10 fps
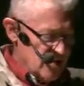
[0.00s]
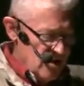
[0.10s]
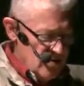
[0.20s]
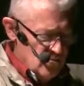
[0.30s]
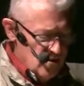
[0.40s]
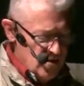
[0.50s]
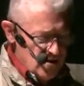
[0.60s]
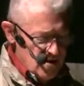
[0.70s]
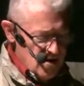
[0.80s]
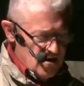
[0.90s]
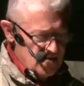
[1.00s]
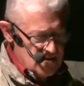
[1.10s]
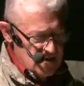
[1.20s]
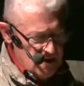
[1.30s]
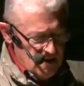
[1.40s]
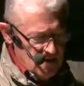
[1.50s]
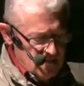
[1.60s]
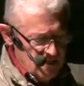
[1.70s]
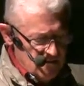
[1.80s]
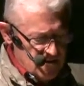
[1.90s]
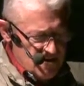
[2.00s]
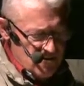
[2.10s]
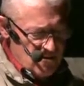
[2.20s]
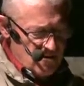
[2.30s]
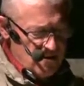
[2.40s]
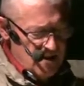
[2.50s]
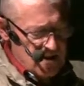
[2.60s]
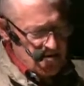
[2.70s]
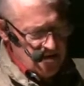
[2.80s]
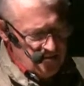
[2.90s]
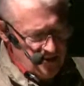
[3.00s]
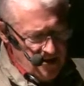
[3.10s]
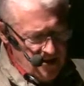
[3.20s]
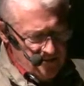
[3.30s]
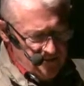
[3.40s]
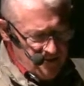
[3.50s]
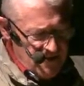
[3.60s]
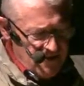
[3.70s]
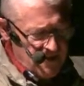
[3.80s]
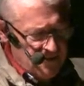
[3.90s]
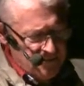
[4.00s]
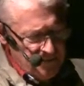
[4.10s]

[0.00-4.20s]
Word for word: and one of the gods his name was Thor and that's the Greek god for thunder